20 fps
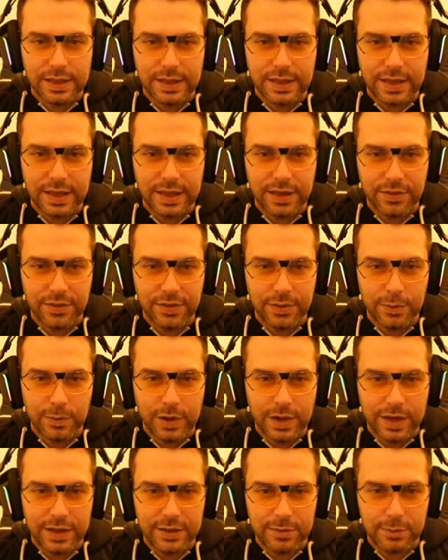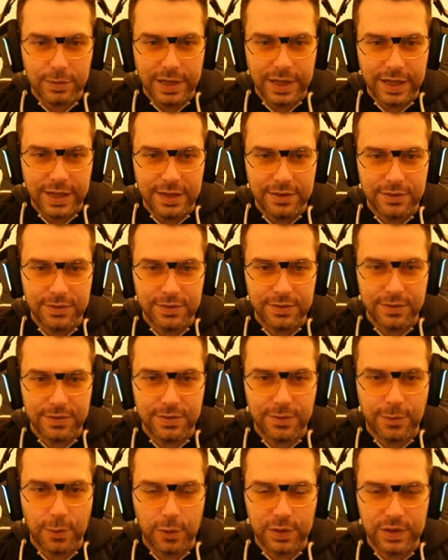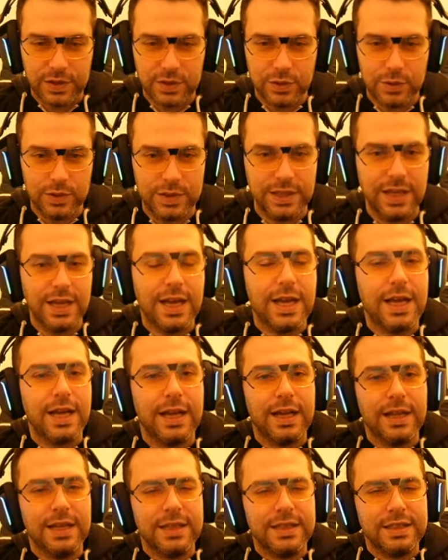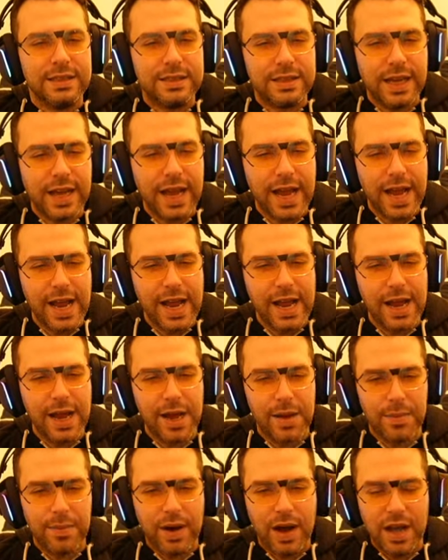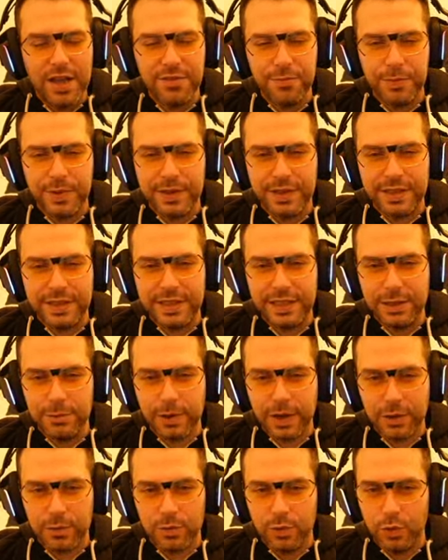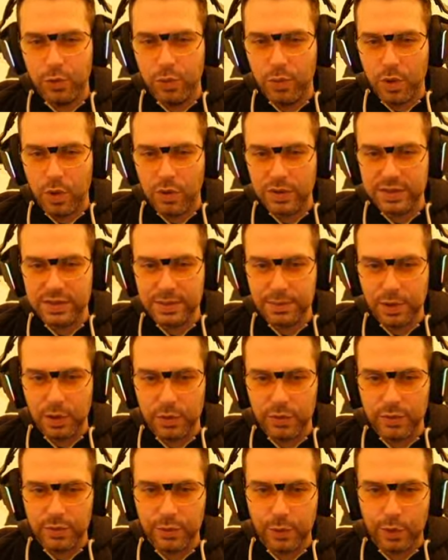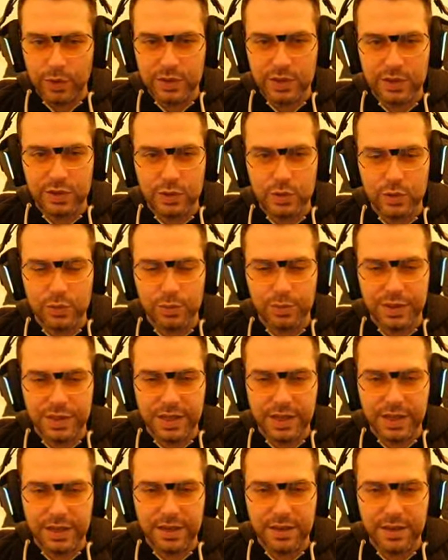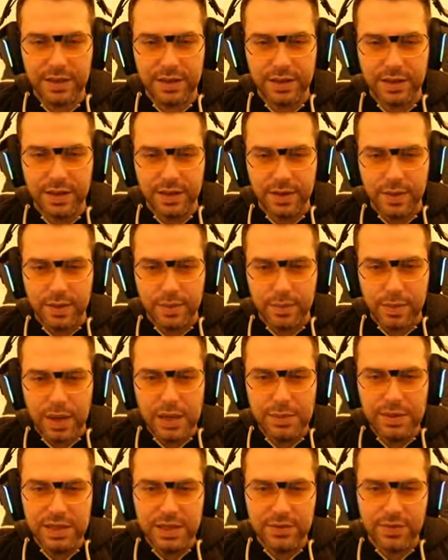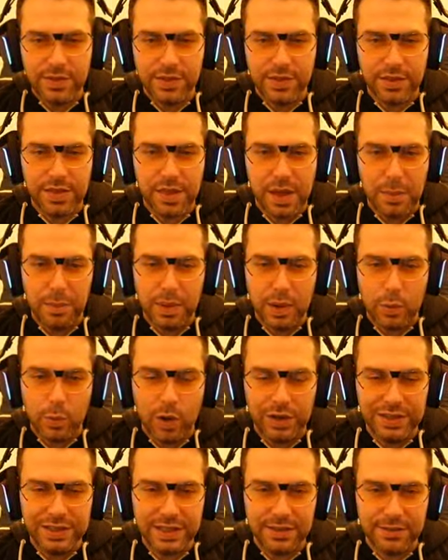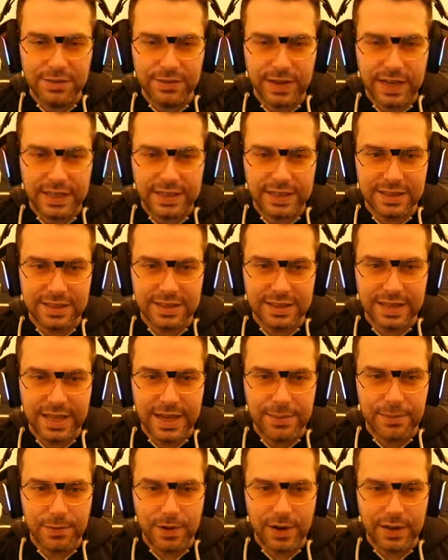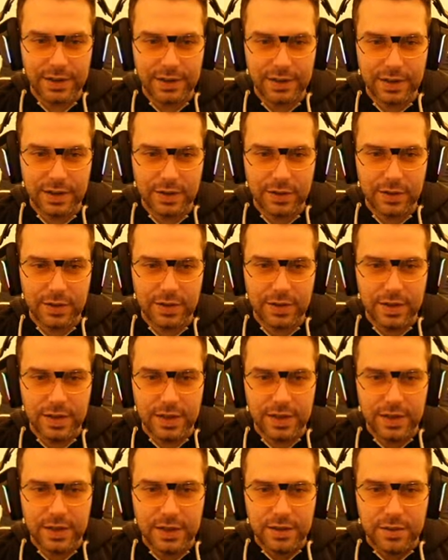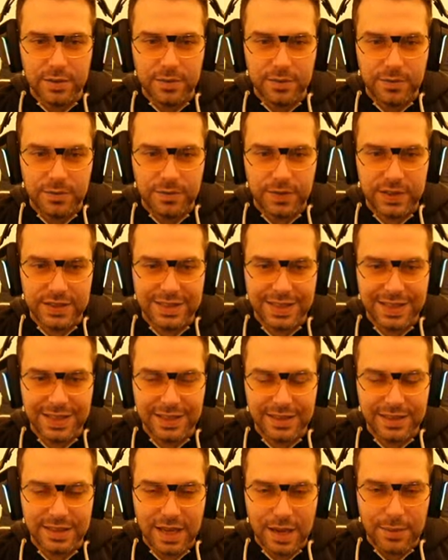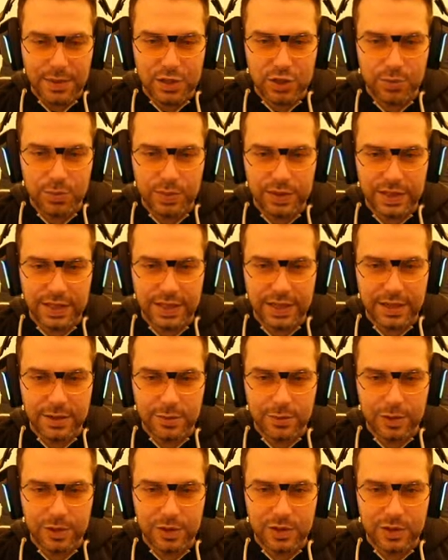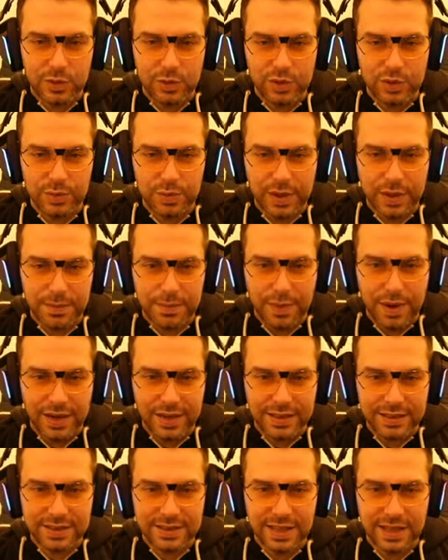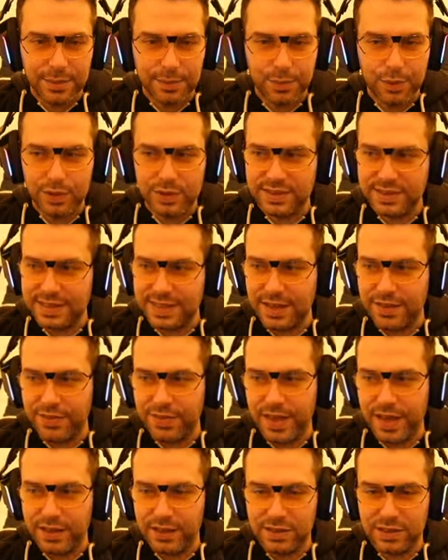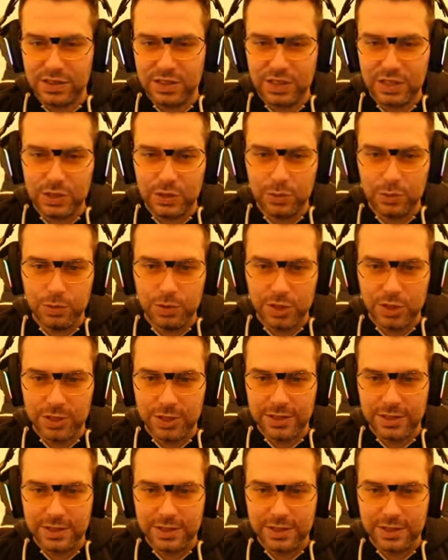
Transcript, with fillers: Gandalf the White with Fortitude. Damn, I've been hearing rumors about Fortitude being maybe even the #1 effect in the game right now. Physical damage being reduced by -10%. That is huge.